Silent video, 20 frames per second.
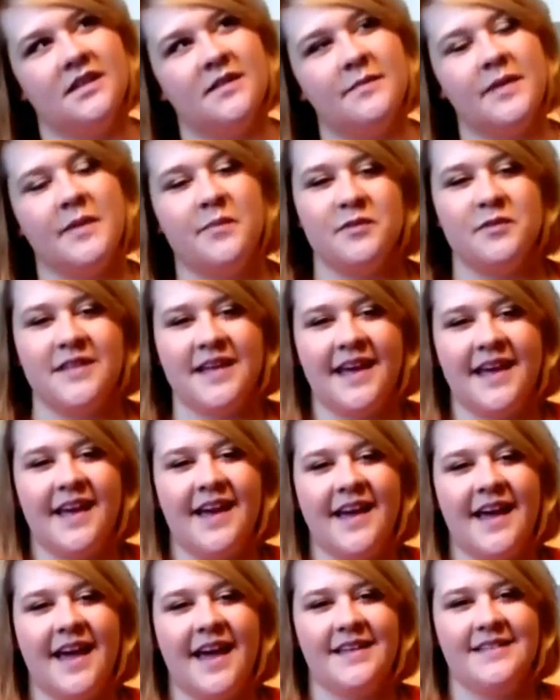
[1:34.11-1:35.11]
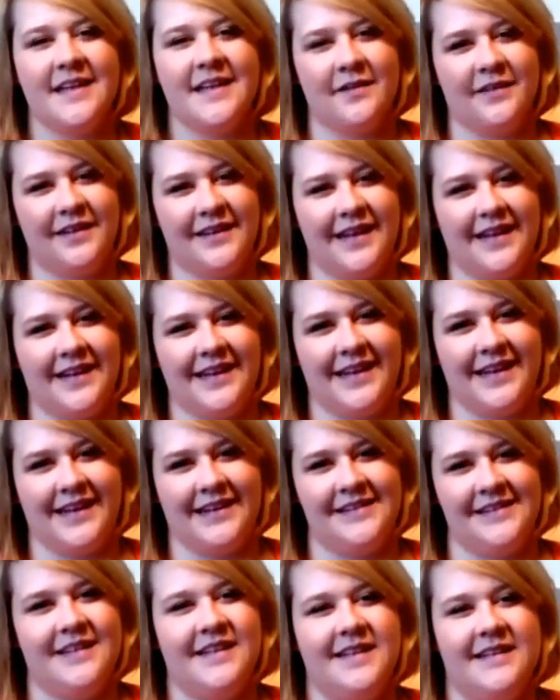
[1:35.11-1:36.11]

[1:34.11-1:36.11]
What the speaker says: people say I sound Canadian,